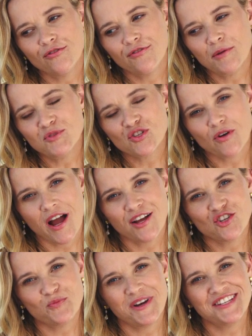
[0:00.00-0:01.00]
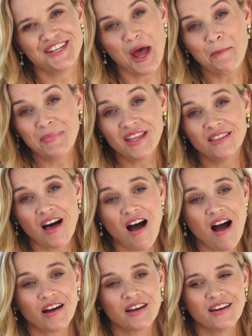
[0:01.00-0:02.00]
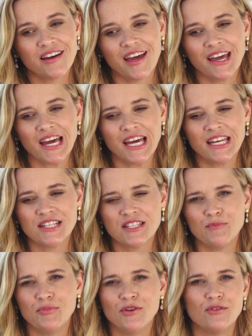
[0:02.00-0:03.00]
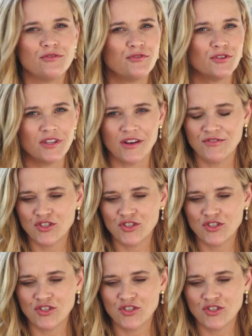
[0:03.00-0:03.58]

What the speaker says: From Scratch by Tembi Locke. And it's a beautiful love